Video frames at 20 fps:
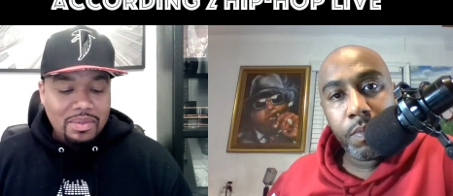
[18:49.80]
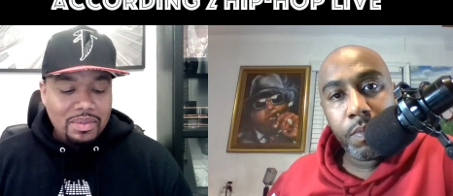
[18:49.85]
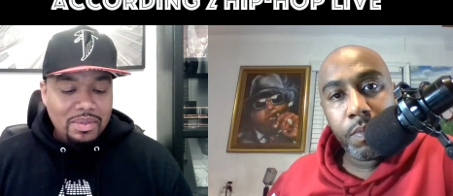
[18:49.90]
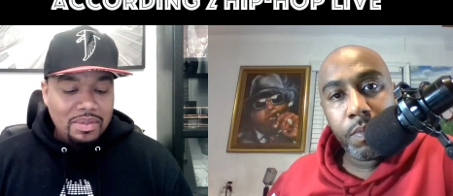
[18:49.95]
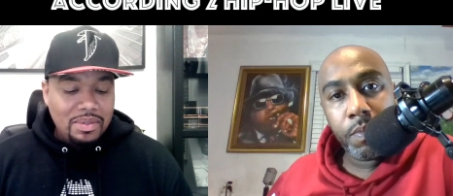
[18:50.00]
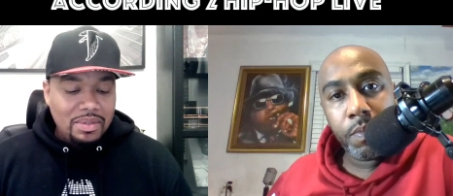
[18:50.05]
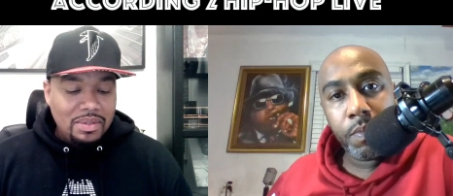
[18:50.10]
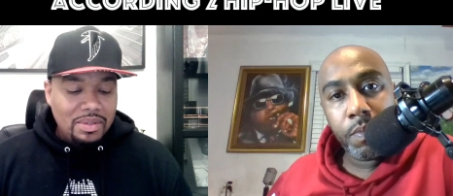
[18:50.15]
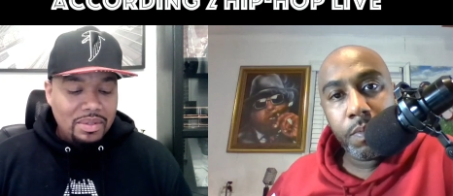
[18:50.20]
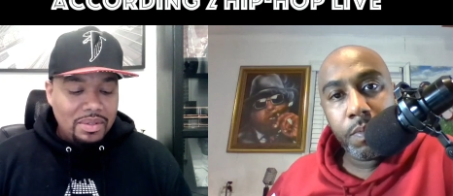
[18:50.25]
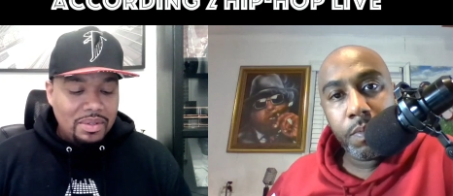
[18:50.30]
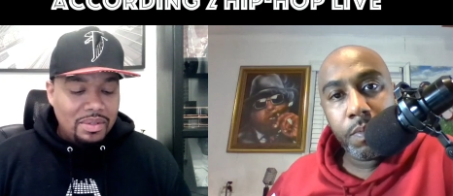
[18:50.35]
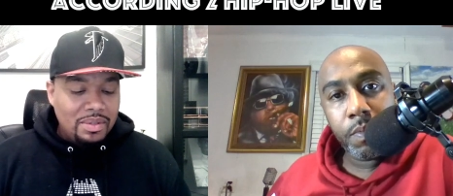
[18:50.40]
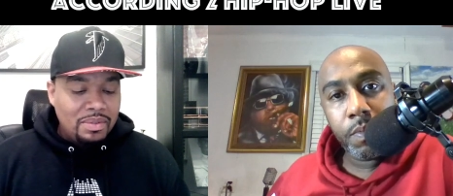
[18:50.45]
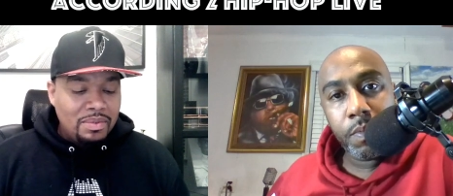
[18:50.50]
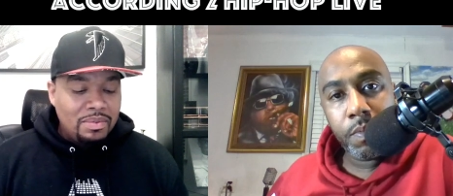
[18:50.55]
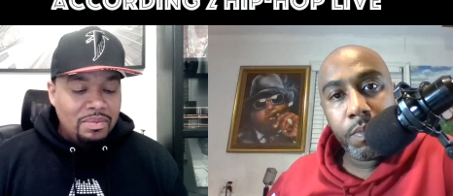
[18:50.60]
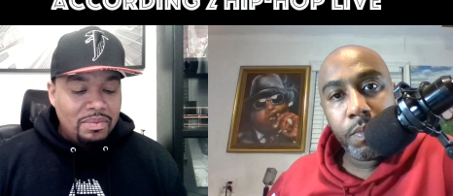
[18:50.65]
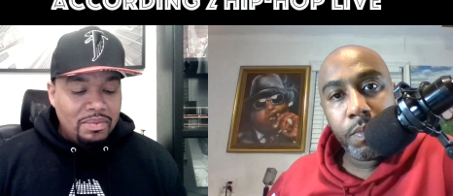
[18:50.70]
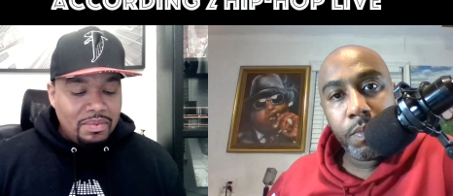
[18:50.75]
Speaker 1: Was Method Man
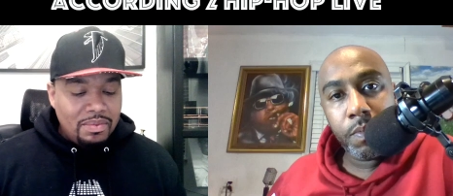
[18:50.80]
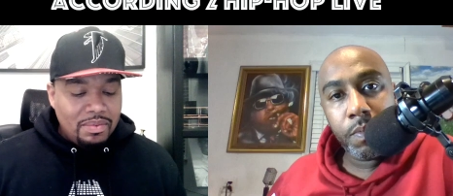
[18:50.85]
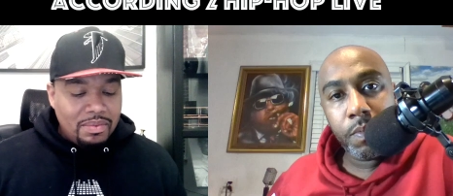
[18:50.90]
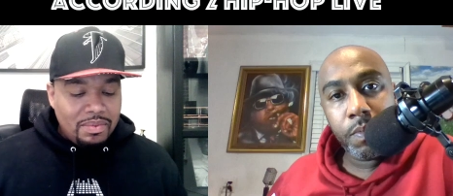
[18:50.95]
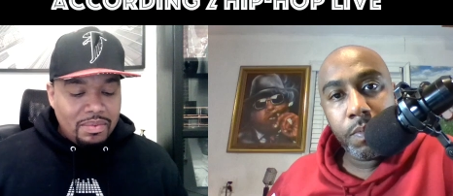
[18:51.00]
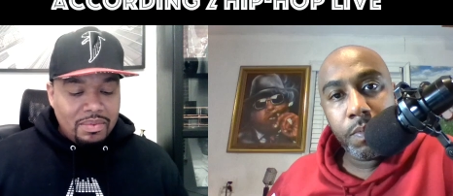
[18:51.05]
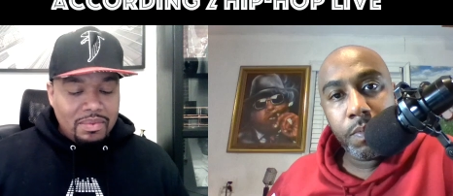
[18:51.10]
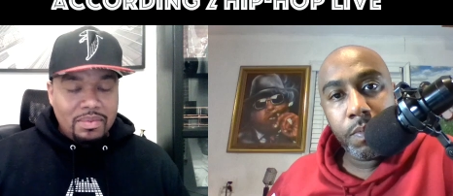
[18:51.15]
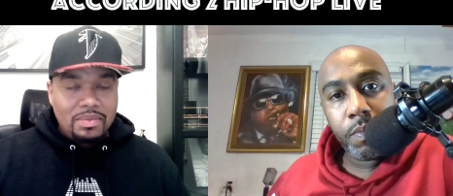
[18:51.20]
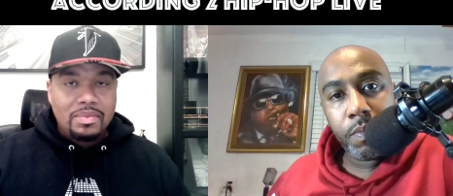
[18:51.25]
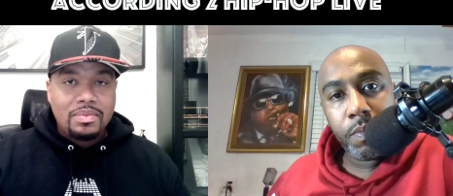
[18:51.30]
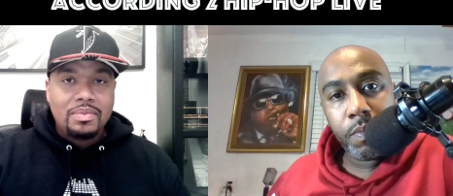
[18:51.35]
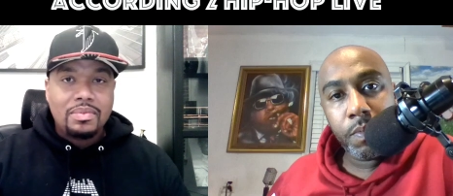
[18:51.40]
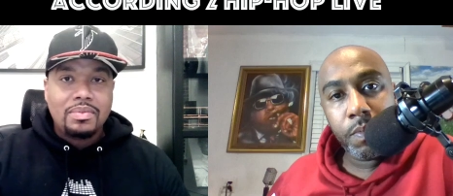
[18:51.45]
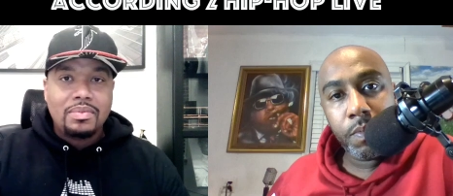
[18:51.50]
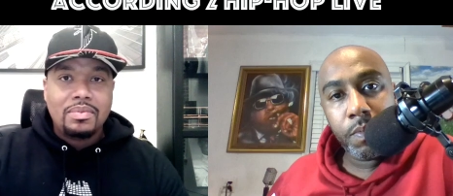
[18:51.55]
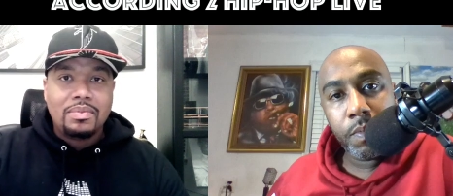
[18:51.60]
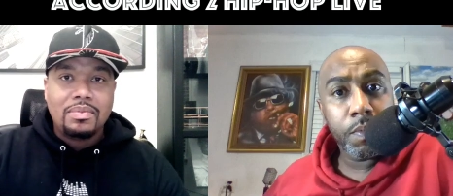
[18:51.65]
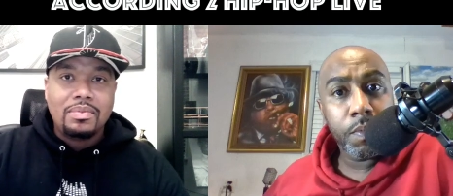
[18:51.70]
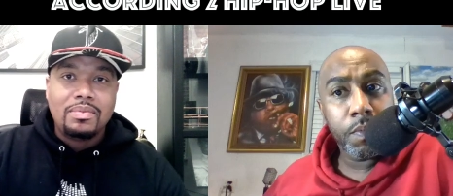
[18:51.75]
on Conway's album?
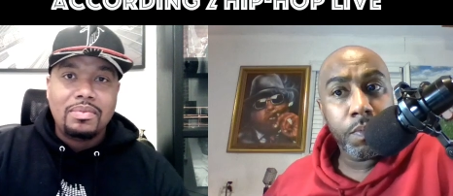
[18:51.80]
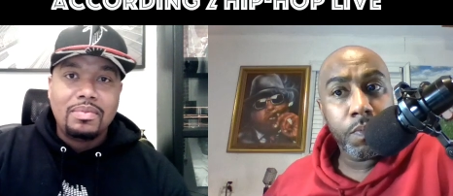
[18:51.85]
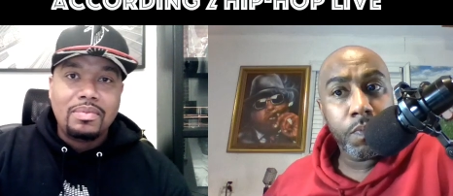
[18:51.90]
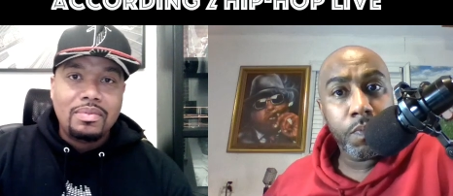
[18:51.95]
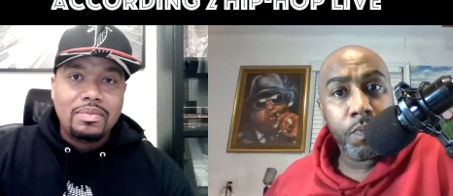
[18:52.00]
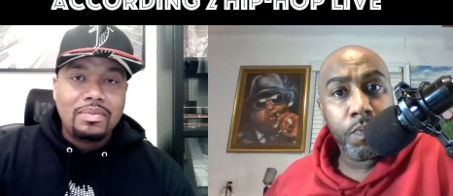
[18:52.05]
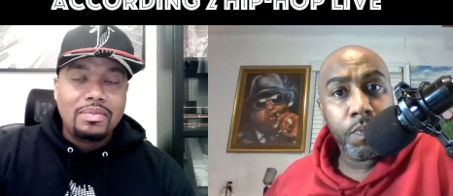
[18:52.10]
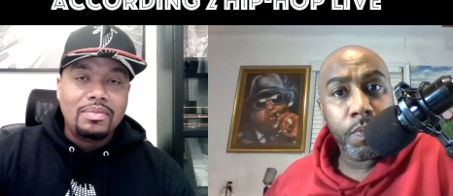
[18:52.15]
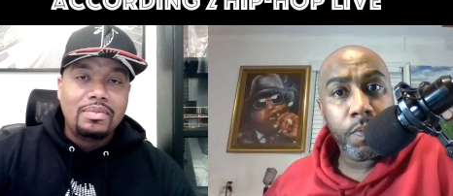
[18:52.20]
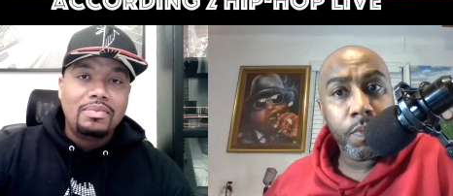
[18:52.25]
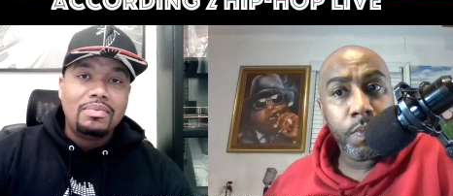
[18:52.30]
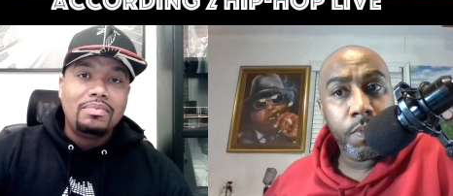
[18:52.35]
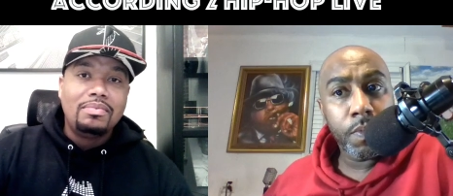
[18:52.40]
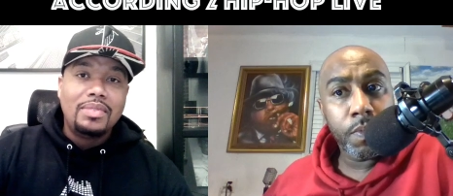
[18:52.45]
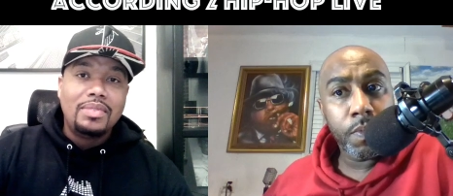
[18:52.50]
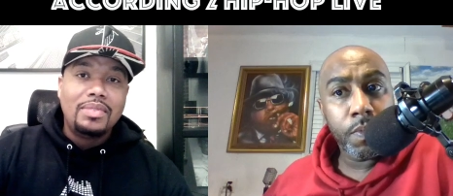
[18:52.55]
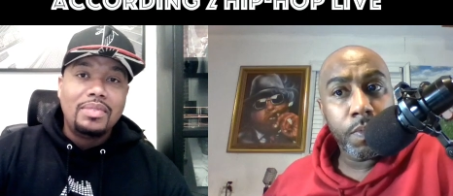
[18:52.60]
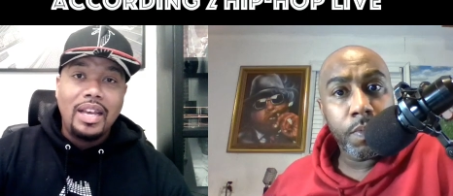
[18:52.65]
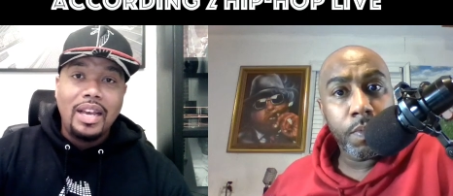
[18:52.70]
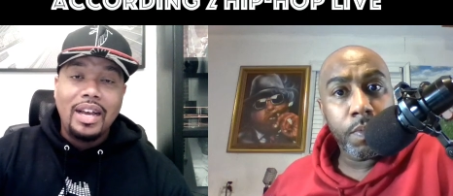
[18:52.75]

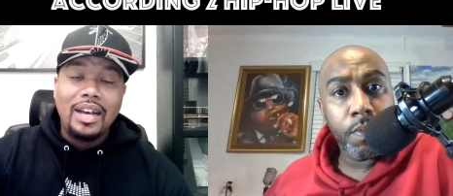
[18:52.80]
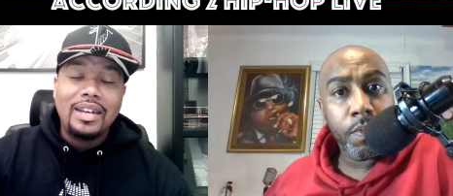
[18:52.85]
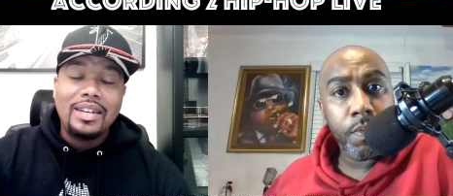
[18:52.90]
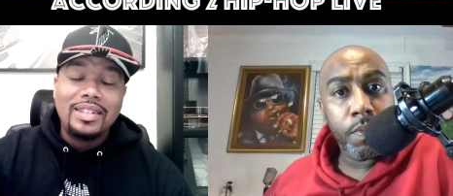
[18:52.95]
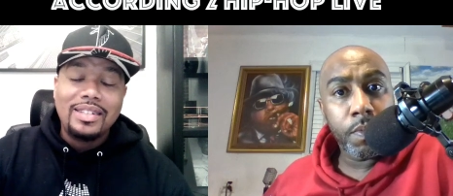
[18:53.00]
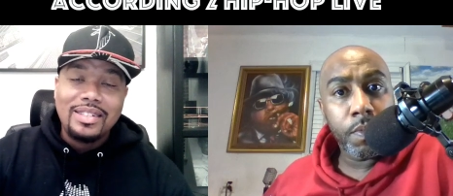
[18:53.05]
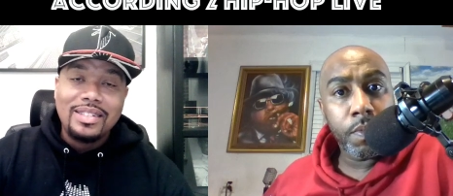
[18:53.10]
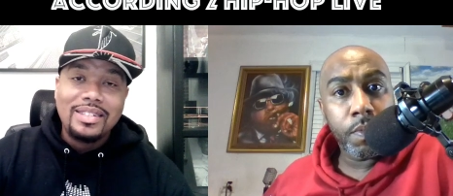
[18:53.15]
Yeah.